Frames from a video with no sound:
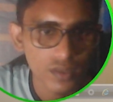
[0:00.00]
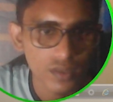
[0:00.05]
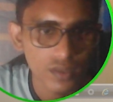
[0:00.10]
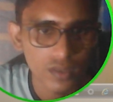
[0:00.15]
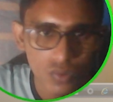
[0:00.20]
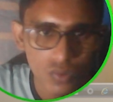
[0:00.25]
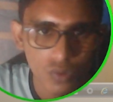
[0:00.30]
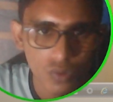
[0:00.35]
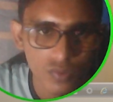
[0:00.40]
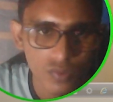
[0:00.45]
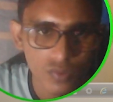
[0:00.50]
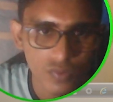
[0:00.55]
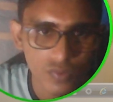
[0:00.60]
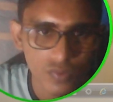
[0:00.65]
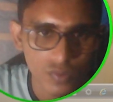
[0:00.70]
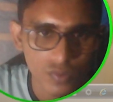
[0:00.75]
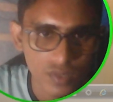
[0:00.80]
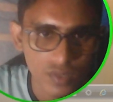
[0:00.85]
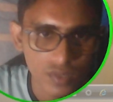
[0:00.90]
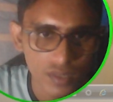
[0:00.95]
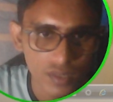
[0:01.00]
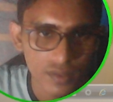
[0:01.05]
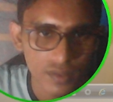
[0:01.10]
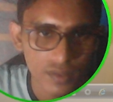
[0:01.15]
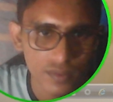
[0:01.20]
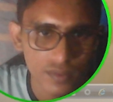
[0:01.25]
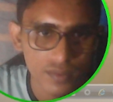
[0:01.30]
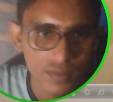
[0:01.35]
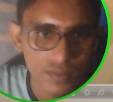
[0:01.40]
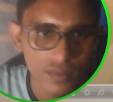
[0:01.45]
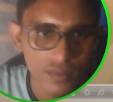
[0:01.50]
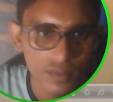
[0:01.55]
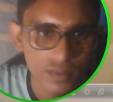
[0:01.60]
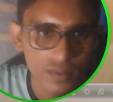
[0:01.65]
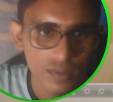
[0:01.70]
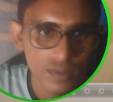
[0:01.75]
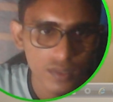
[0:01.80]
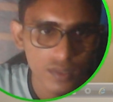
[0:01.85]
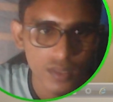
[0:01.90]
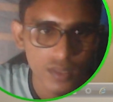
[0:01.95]
copy from here.
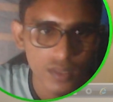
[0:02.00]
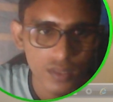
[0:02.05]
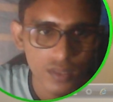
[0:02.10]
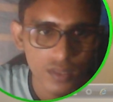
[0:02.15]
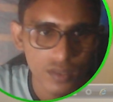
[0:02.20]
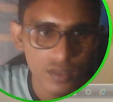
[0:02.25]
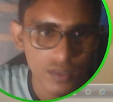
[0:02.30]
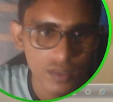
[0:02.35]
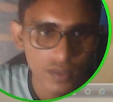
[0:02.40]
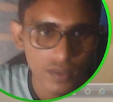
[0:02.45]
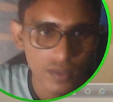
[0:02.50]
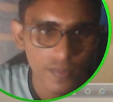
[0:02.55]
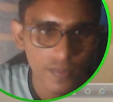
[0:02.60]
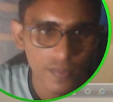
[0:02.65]
Yeah,